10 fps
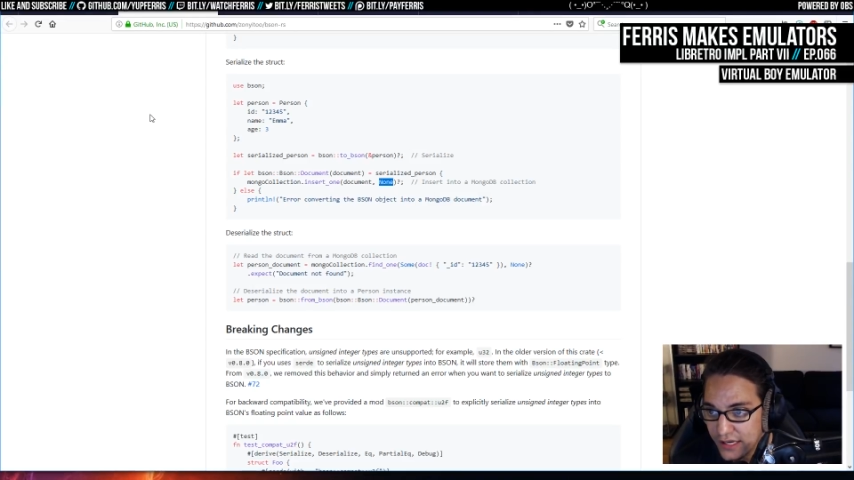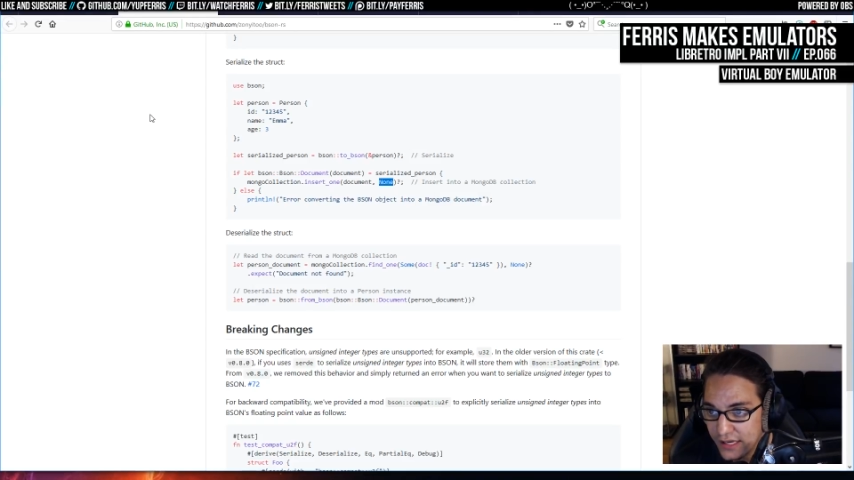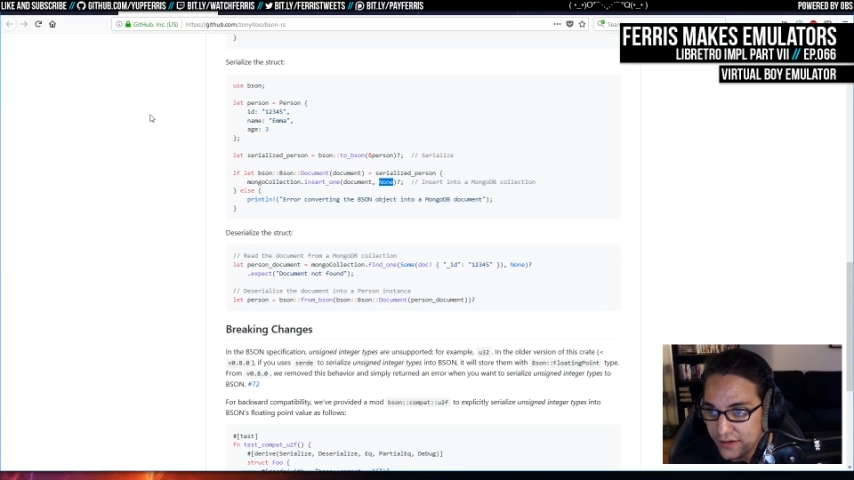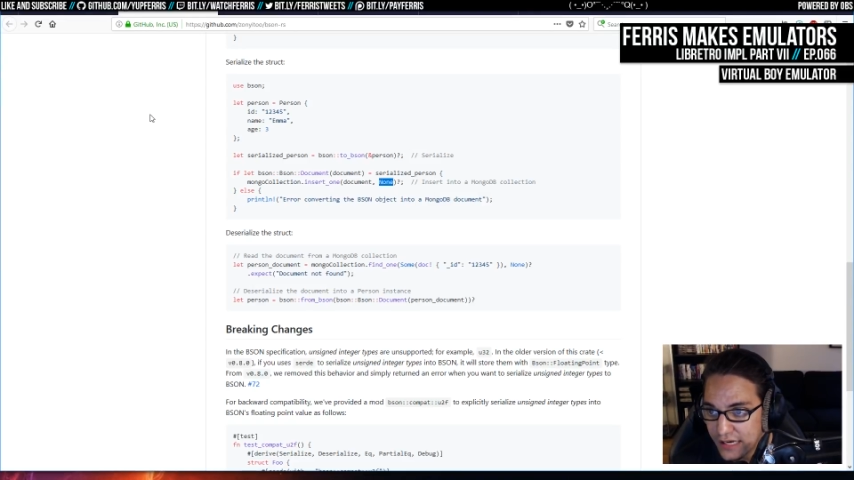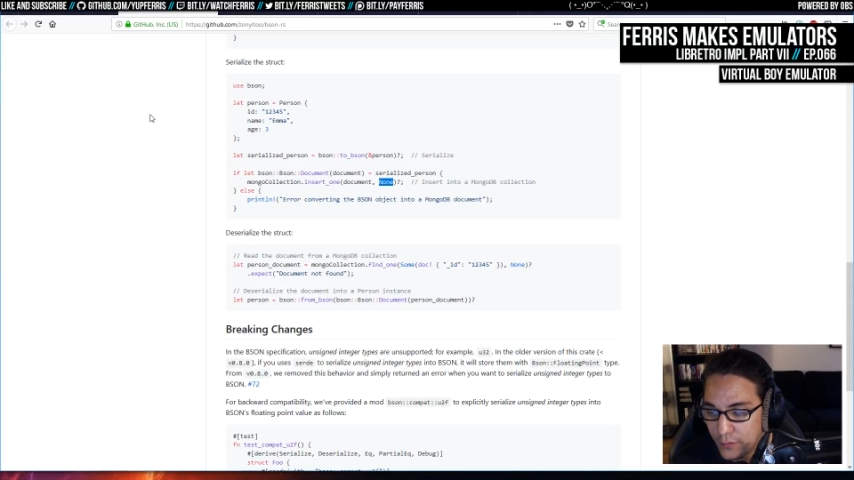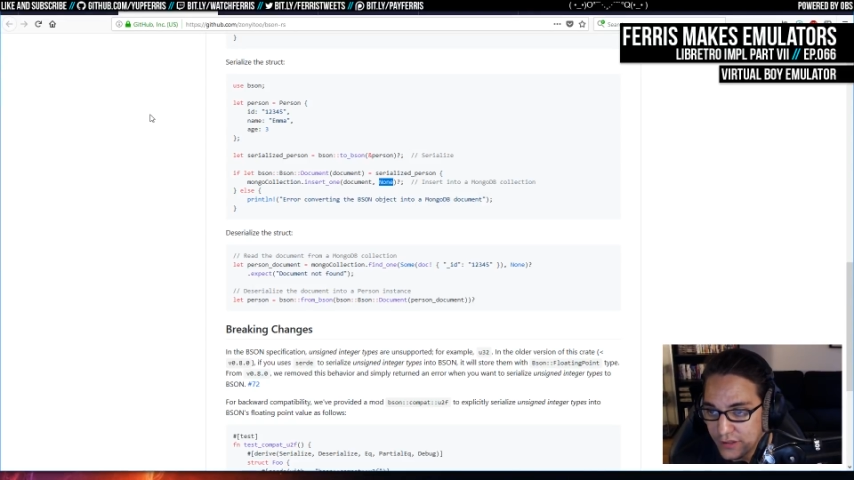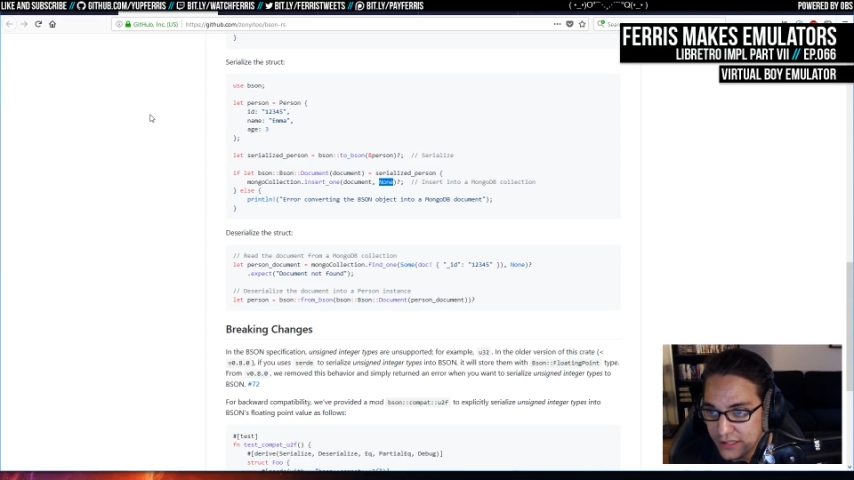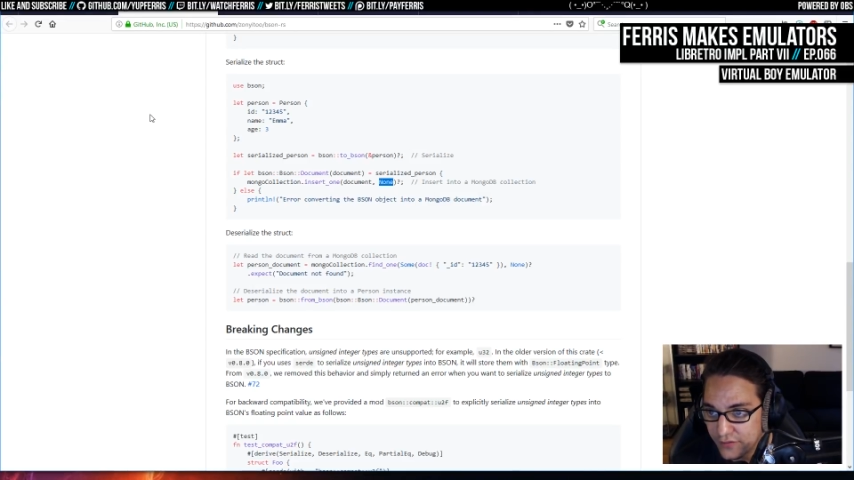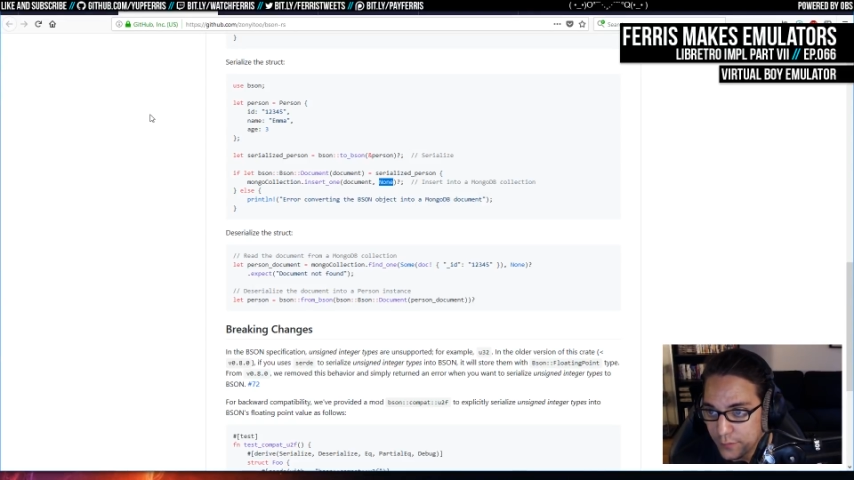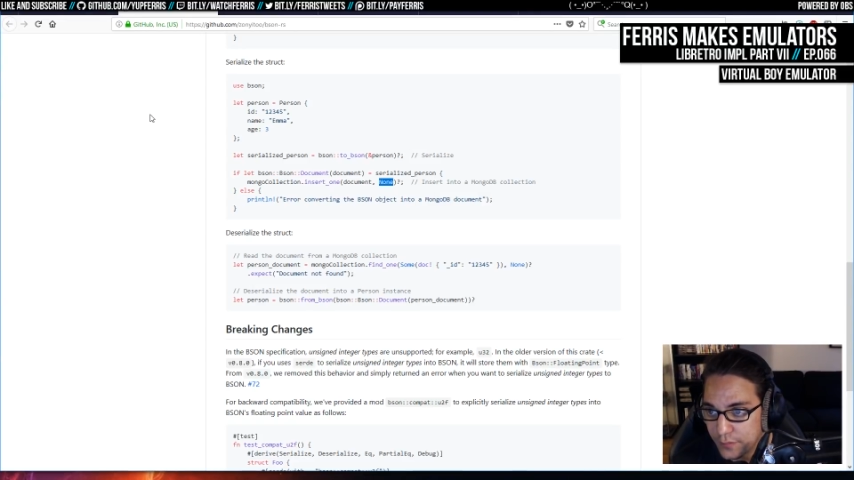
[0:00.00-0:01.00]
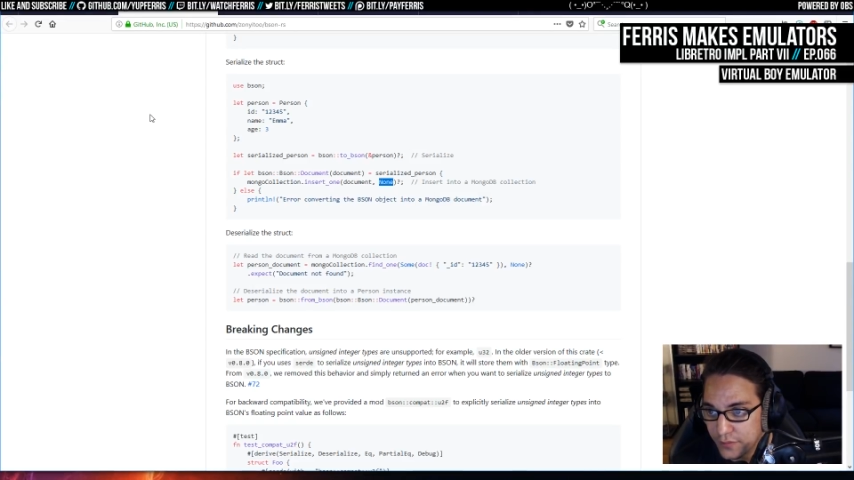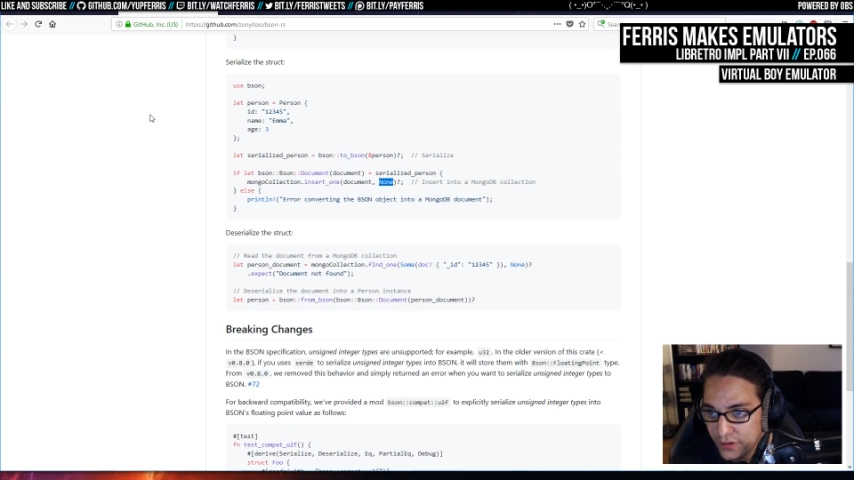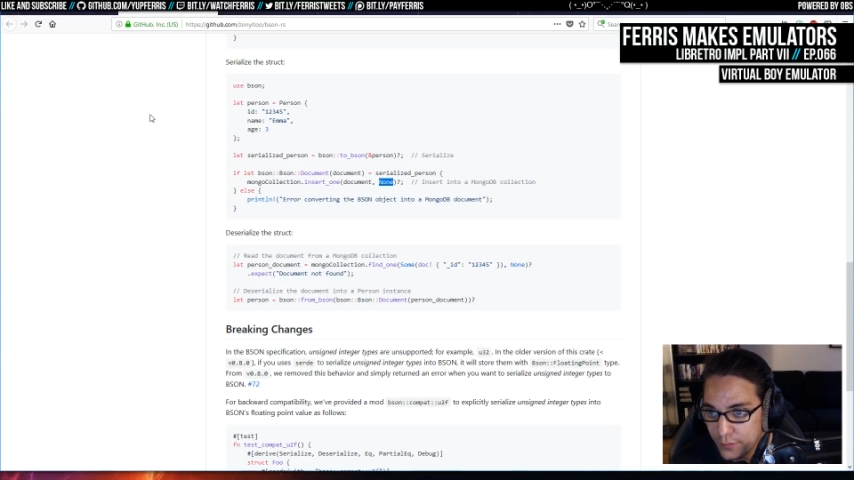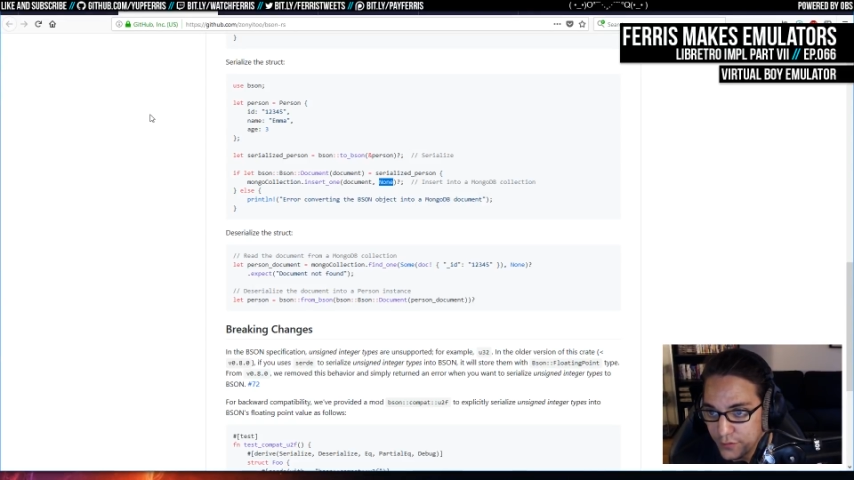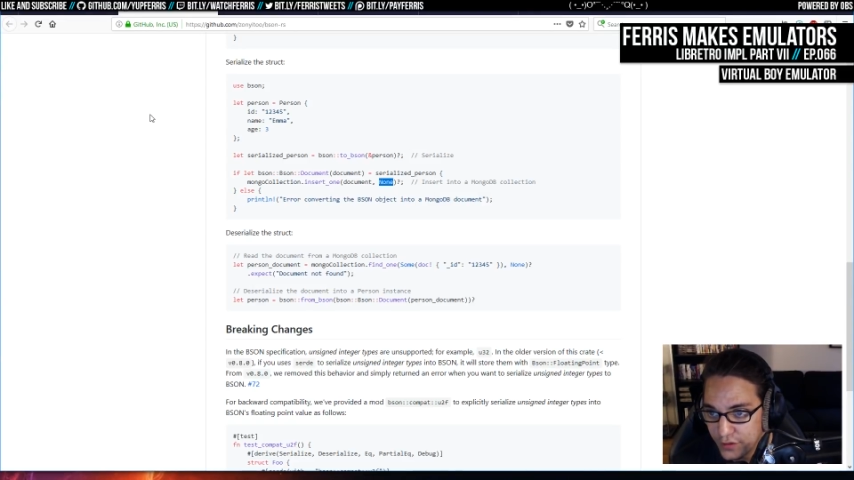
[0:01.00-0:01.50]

and I would give up human